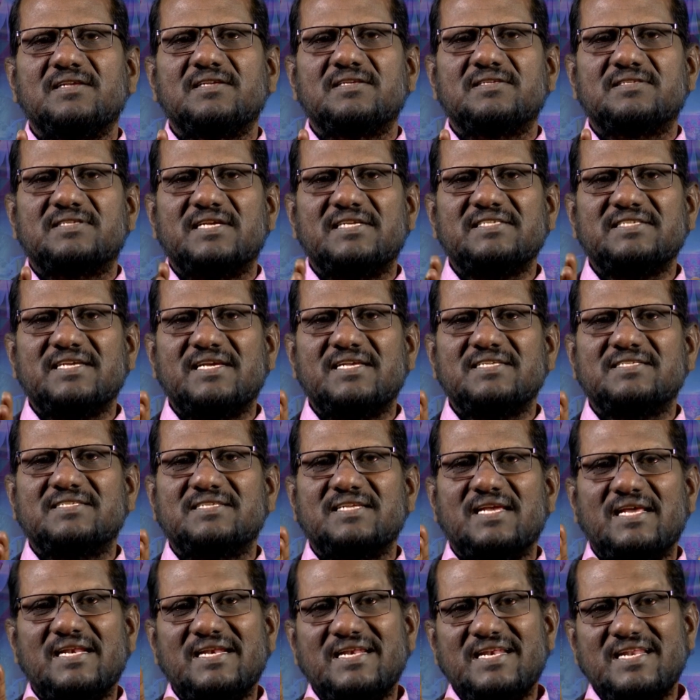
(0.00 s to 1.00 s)
such
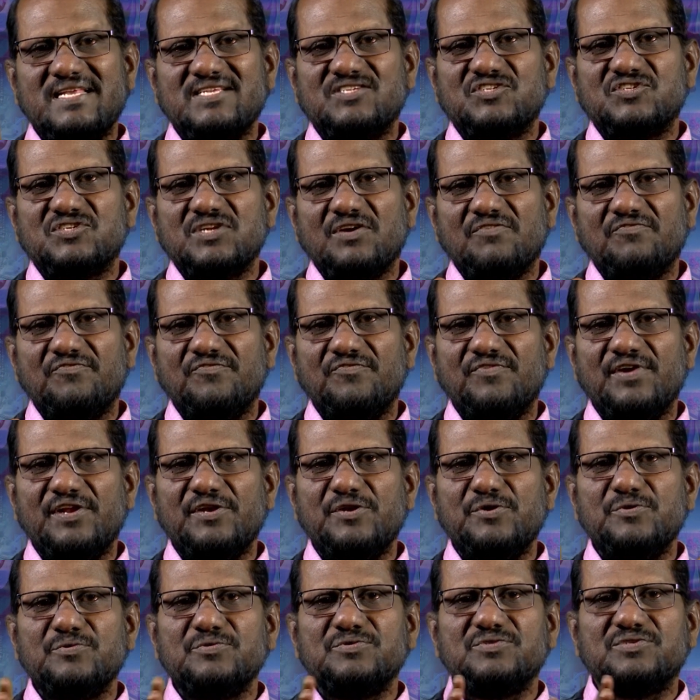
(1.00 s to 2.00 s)
as list of
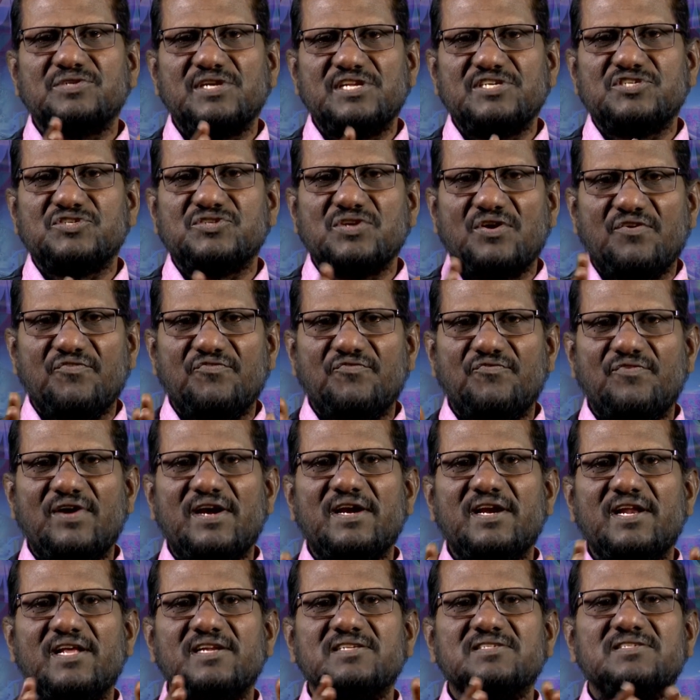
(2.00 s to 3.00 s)
venues, list of
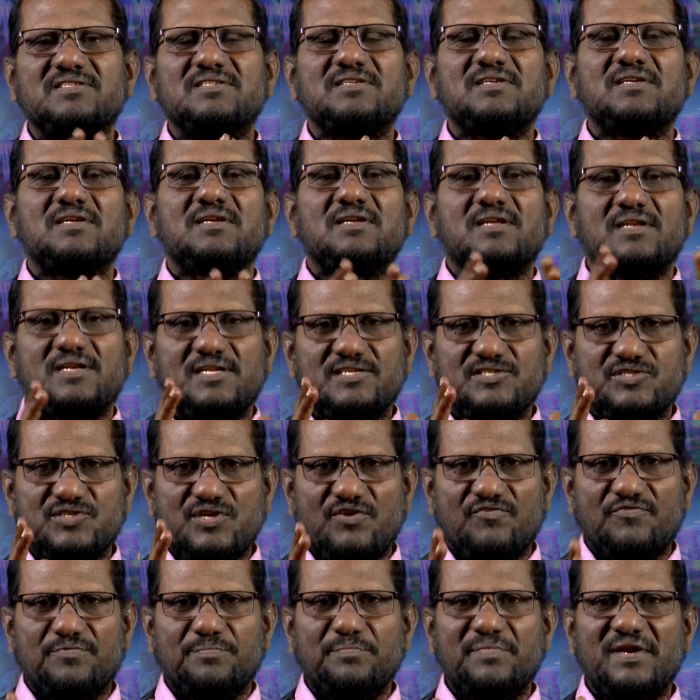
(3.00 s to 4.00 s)
vendors, list
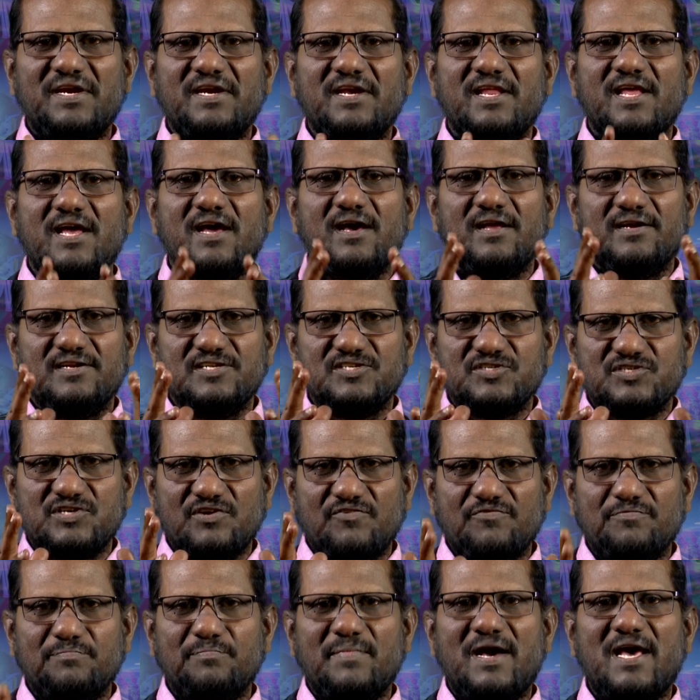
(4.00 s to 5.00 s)
of media, list
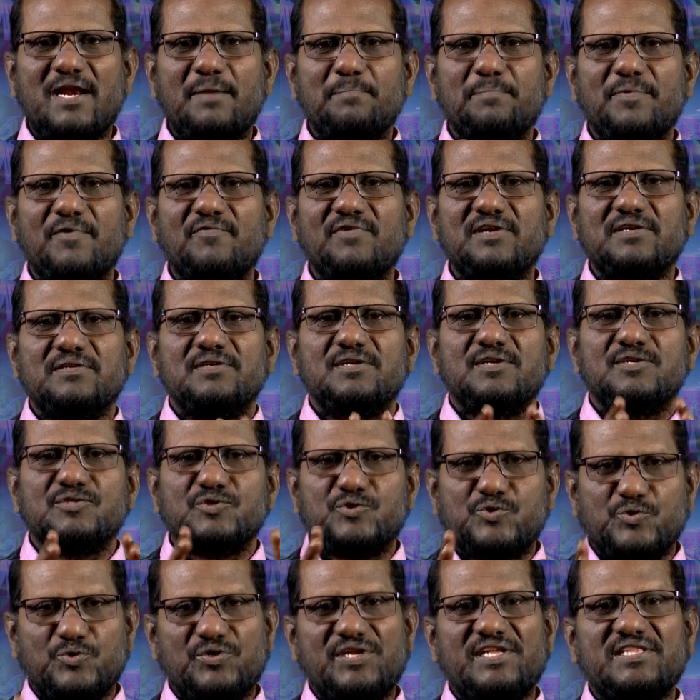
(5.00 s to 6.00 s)
of manpower
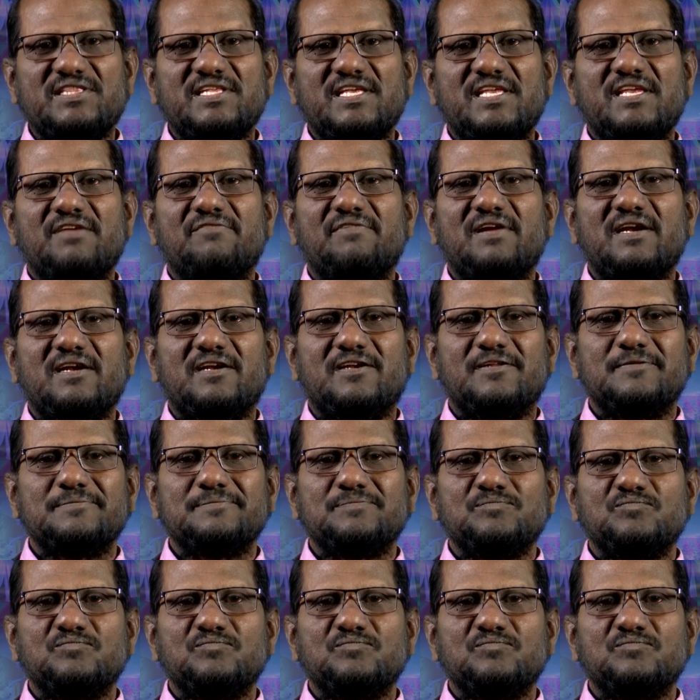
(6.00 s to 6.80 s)
suiting the event,